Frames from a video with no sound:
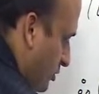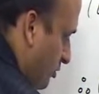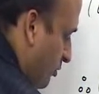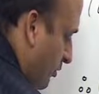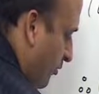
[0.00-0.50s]

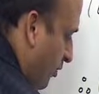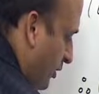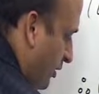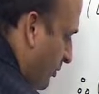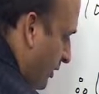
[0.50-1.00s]
So it will be
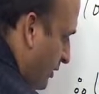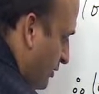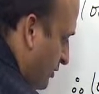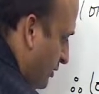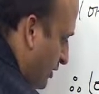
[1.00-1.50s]
14
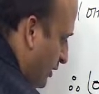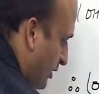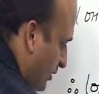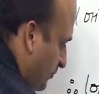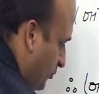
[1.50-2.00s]
minus
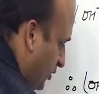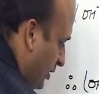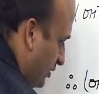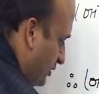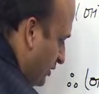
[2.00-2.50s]
3,
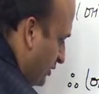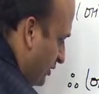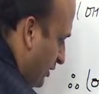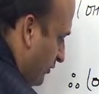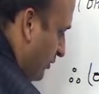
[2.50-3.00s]
answer
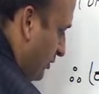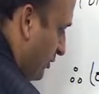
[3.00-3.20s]
is 11.